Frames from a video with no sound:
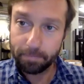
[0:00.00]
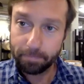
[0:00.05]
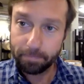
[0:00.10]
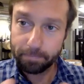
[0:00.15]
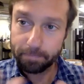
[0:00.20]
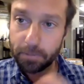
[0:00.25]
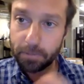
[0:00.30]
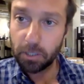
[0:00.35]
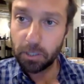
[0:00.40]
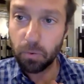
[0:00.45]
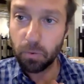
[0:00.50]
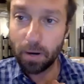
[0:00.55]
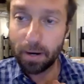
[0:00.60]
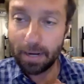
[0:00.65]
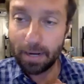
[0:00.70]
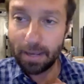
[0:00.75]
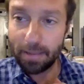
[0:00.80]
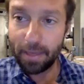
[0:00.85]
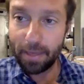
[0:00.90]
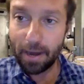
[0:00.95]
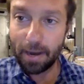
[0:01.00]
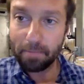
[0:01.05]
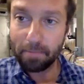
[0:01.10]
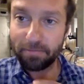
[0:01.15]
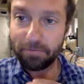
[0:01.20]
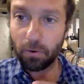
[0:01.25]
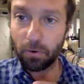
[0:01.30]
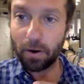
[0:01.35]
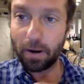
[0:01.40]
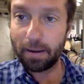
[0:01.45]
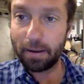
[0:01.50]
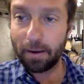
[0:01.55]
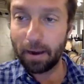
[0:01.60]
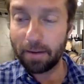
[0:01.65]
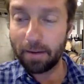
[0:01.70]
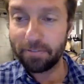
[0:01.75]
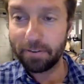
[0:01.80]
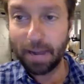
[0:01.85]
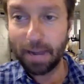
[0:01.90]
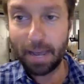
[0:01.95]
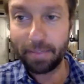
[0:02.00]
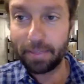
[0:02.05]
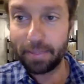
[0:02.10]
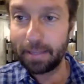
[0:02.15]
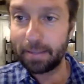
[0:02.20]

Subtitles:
just wanted to get that in before I forget